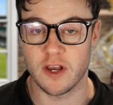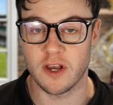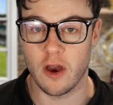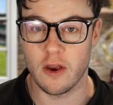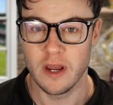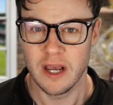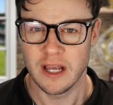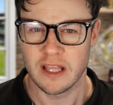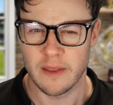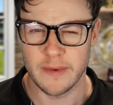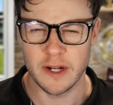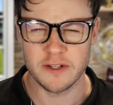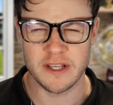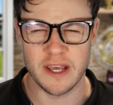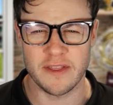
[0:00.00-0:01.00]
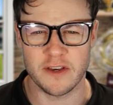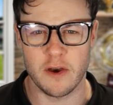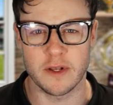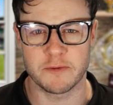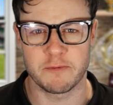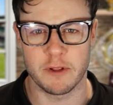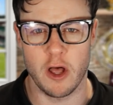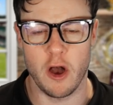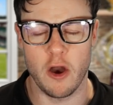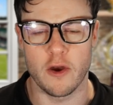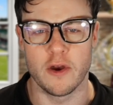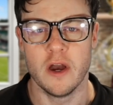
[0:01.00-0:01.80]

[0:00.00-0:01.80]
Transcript: So let me know down in the comments below.